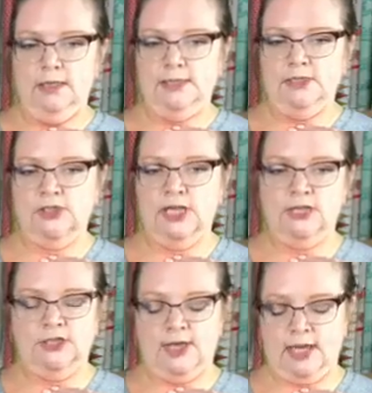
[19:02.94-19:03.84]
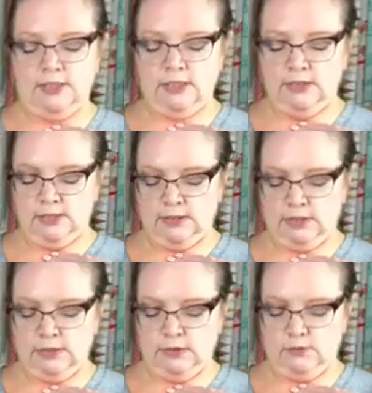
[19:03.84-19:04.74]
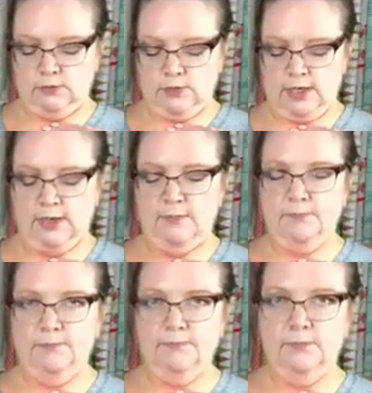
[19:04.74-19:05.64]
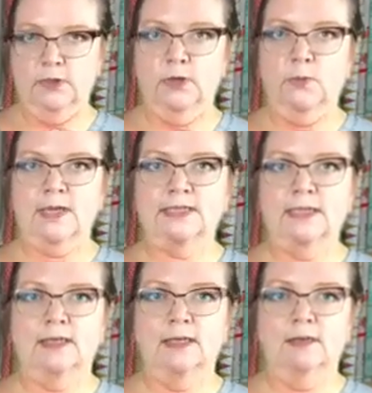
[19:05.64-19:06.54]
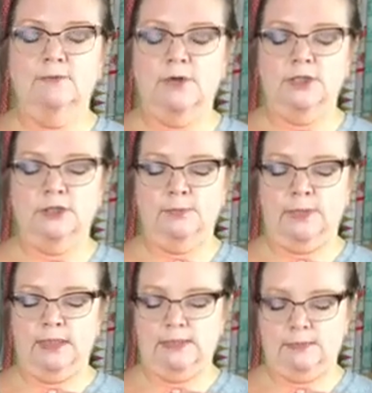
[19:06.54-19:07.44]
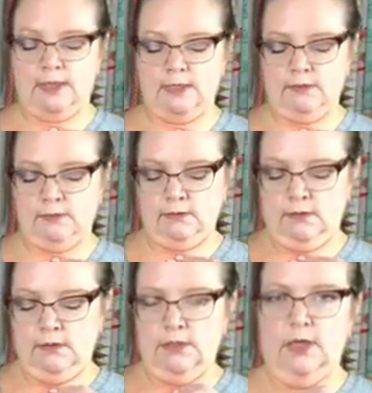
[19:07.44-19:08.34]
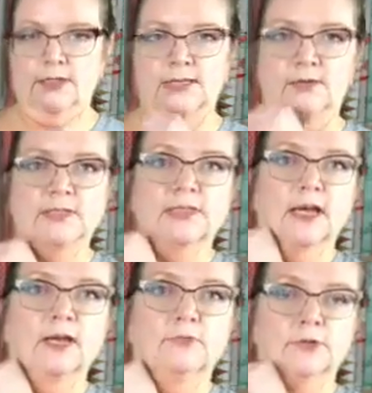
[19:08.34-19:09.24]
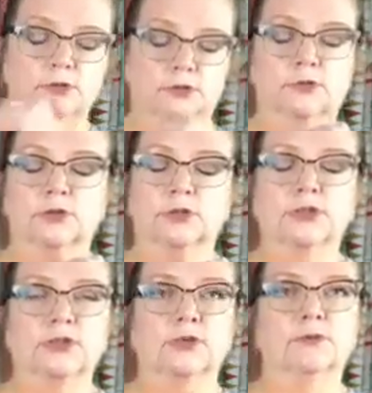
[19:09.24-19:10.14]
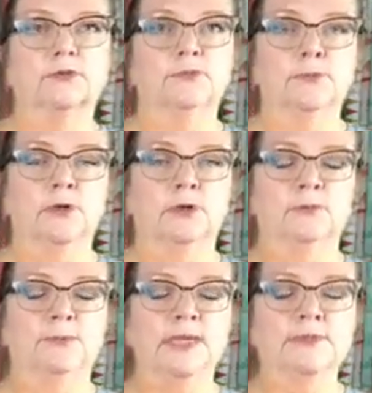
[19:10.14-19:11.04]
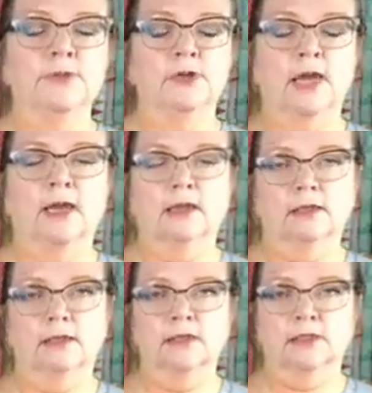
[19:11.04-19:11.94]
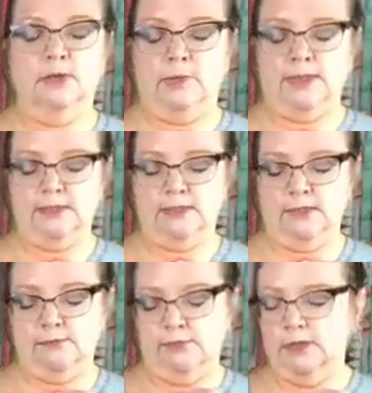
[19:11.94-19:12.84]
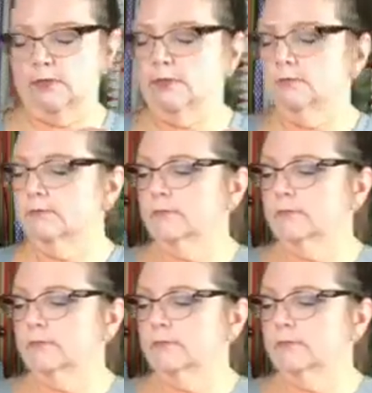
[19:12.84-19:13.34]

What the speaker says: Let's change that to your waist length in the front should be this way, not down the side over your shoulder. So from your base of your neck to your waist in the front.